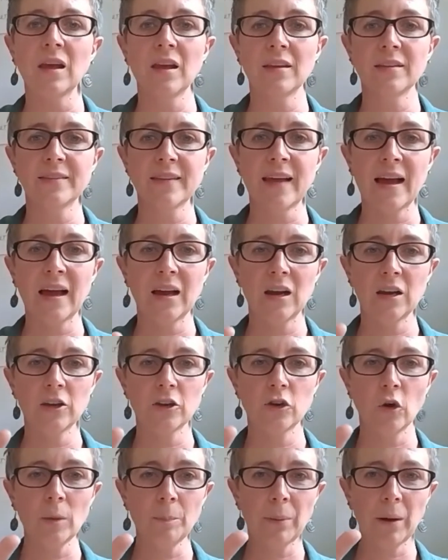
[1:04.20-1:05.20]
is that
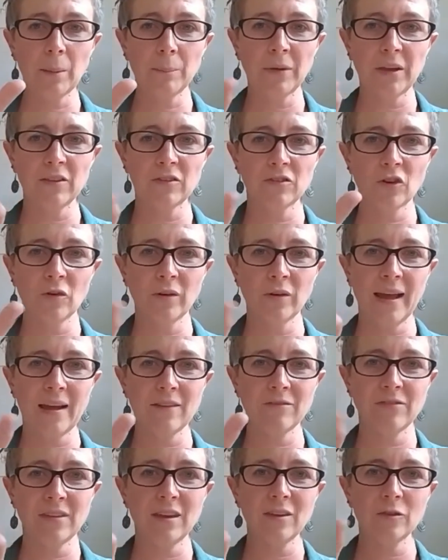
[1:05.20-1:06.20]
your puppies don't
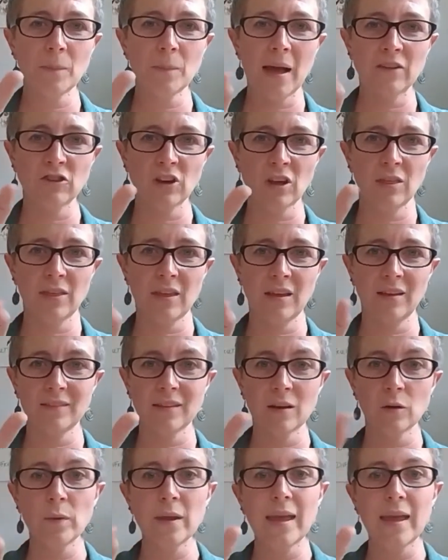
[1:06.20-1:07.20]
have these magic things
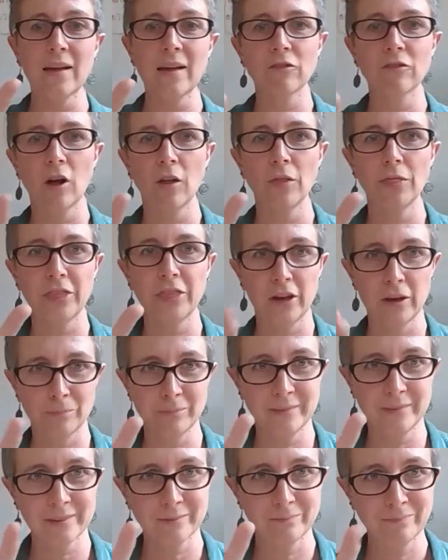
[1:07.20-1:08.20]
that we have called
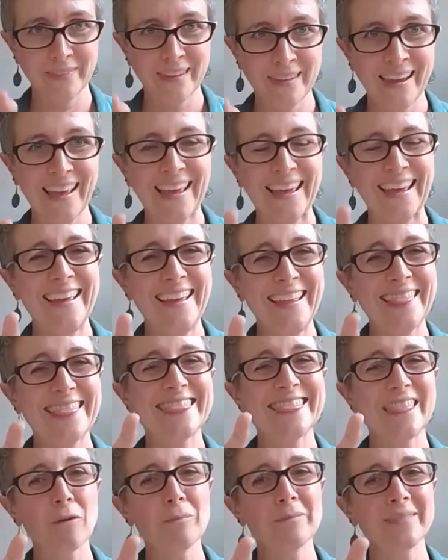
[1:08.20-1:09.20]
thumbs.
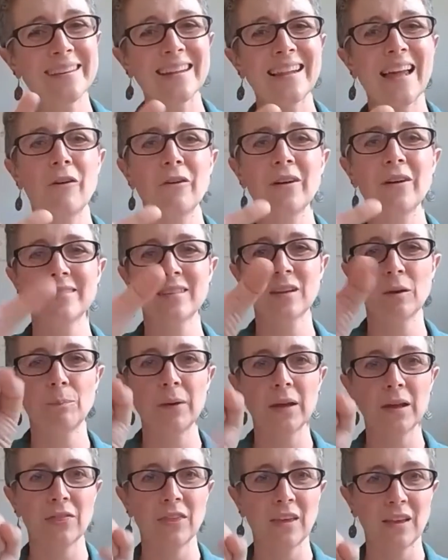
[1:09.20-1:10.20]
Thumbs allow us to
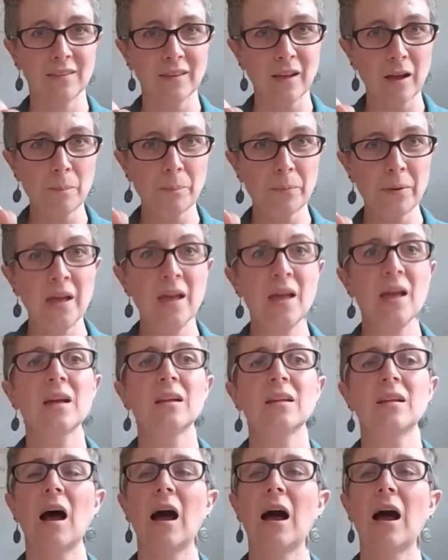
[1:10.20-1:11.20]
pick things up,
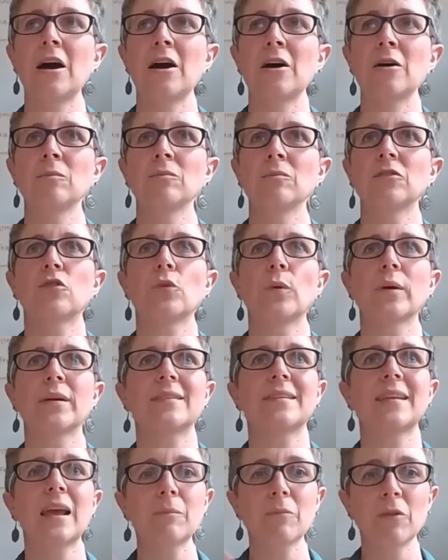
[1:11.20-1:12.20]
to
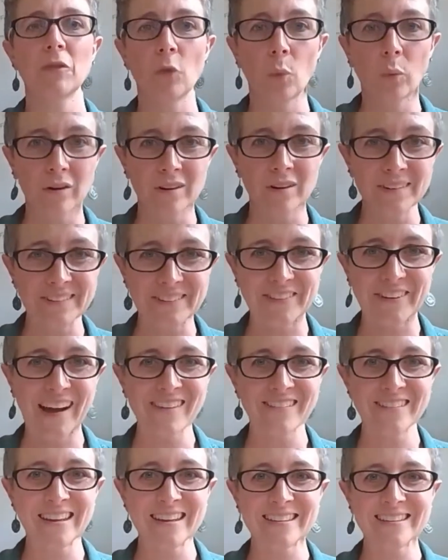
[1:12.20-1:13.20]
examine the world
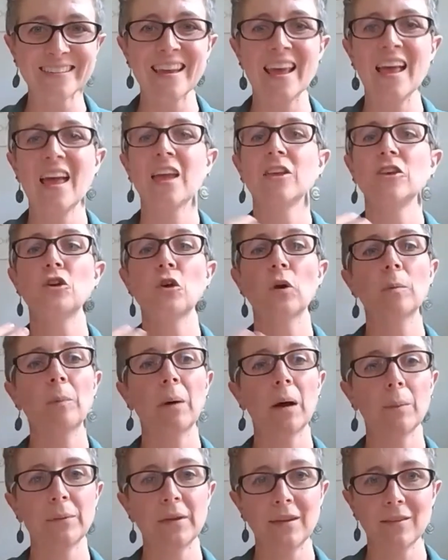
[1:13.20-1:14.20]
around us. Your
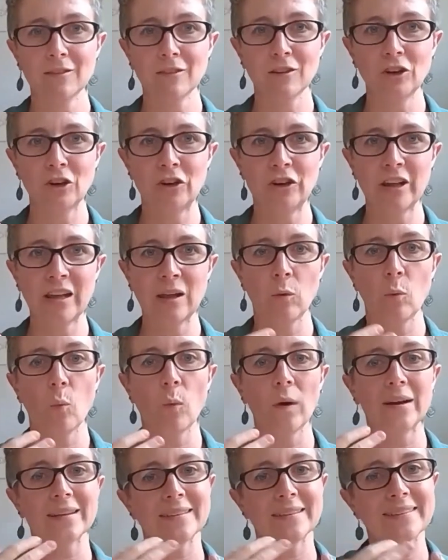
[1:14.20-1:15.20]
puppy is learning
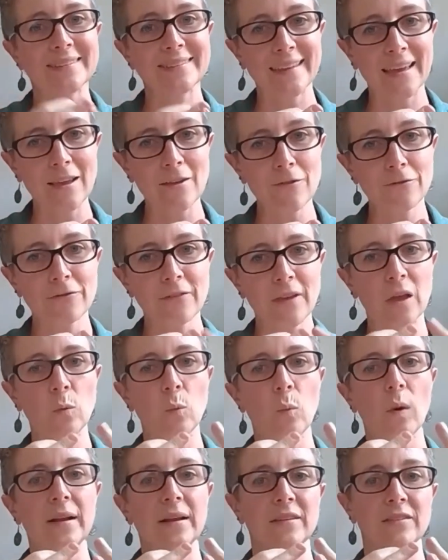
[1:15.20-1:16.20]
what is safe and
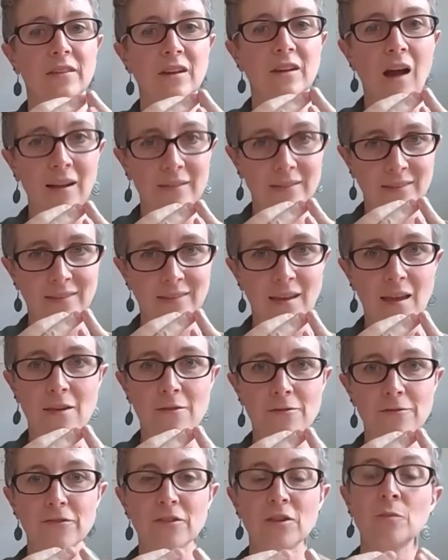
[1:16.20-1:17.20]
what is not
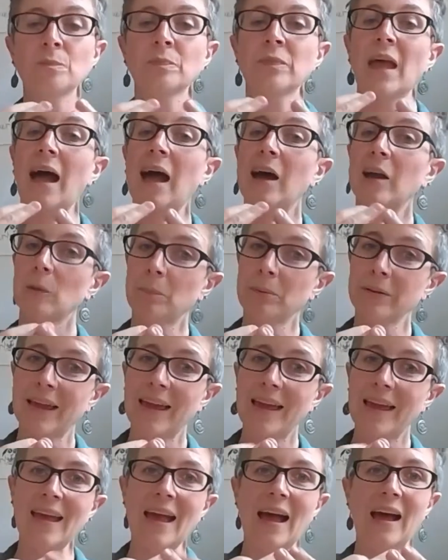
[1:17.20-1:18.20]
safe, how to
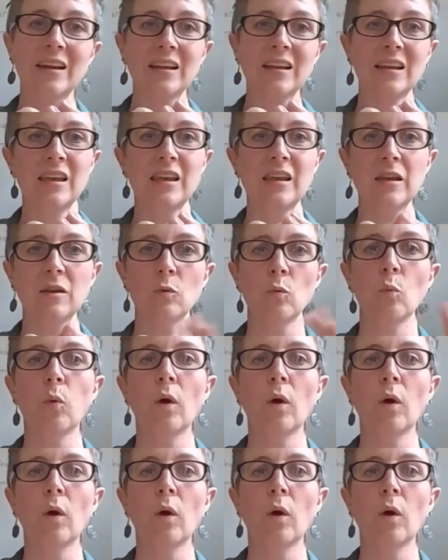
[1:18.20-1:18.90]
play, how to eat,